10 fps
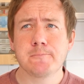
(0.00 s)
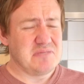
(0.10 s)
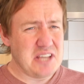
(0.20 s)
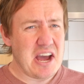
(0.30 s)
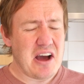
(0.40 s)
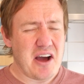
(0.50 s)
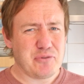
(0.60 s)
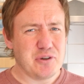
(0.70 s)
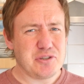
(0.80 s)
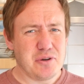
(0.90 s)
Yeah, I've
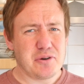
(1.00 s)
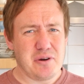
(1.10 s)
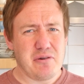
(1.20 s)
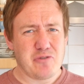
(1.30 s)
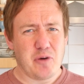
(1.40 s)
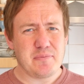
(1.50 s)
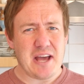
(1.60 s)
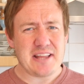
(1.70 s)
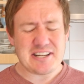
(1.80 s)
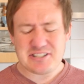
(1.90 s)
got to agree with Rob
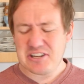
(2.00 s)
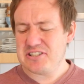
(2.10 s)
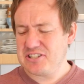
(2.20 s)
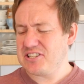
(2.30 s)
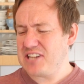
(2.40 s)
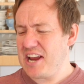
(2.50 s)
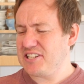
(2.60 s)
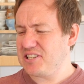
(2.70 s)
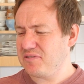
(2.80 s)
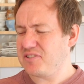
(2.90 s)
there. That does just
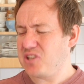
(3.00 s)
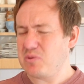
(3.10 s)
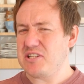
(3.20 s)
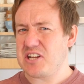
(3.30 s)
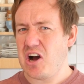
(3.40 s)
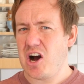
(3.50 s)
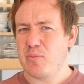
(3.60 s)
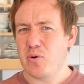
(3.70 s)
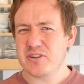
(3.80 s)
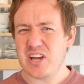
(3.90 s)
taste of salty
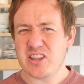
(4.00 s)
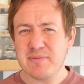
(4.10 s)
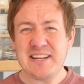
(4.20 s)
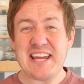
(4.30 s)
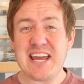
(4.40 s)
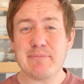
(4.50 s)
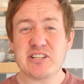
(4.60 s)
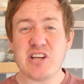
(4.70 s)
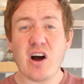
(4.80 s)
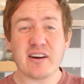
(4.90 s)
cardboard. At the minute it hit my
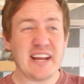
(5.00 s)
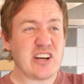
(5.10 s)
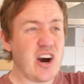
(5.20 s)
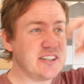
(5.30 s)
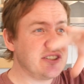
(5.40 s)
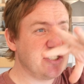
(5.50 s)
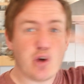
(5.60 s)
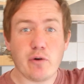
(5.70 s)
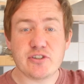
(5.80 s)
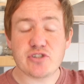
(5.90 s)
tongue, it kind of
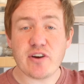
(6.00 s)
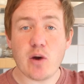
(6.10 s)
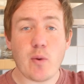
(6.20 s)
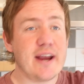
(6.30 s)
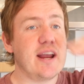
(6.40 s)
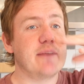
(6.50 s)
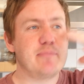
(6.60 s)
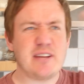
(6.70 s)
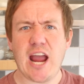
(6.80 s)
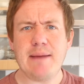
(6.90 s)
dissolved straight away and
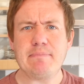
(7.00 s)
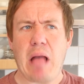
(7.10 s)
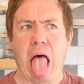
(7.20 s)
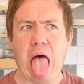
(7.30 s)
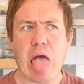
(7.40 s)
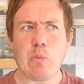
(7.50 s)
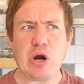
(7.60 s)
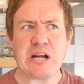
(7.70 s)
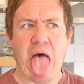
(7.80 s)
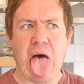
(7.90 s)
became
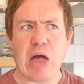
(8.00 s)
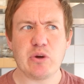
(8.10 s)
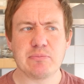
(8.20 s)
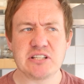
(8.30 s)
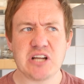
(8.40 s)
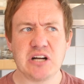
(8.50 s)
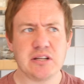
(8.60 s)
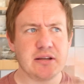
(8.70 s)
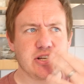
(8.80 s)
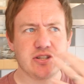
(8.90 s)
one with my
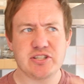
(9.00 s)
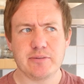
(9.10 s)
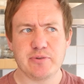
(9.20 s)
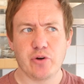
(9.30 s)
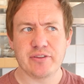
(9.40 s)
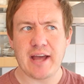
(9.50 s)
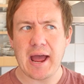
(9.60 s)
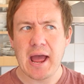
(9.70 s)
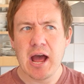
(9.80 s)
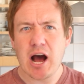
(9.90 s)
tongue. It could still be on
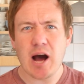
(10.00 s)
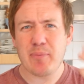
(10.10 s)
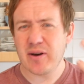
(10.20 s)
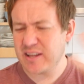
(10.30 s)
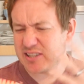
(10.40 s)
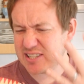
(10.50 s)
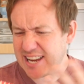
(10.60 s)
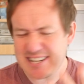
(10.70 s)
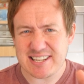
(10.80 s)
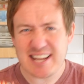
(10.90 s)
there, uh, but the
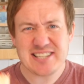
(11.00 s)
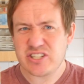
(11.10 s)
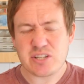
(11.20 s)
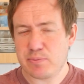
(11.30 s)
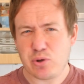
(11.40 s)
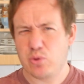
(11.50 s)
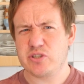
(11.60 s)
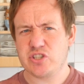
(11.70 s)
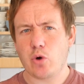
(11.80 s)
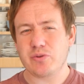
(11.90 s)
taste is just pure
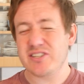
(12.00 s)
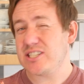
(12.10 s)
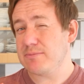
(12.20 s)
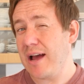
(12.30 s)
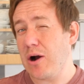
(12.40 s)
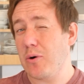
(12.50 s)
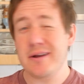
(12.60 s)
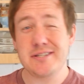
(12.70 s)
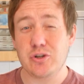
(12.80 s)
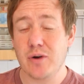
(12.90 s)
salt. The smell
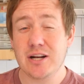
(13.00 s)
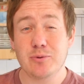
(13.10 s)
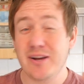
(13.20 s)
is incredible.